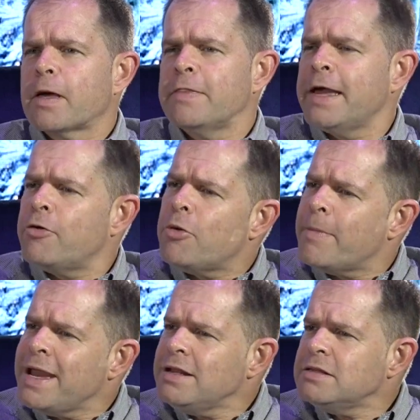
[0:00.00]
there
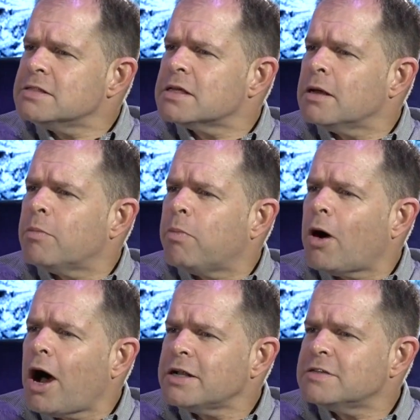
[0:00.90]
remains a
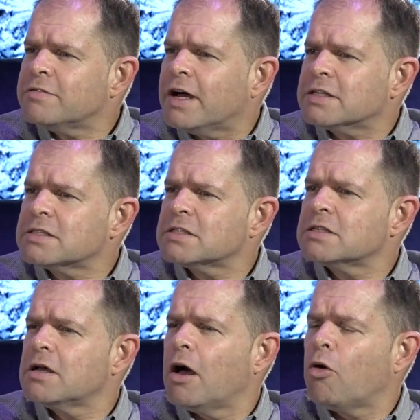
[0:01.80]
part of us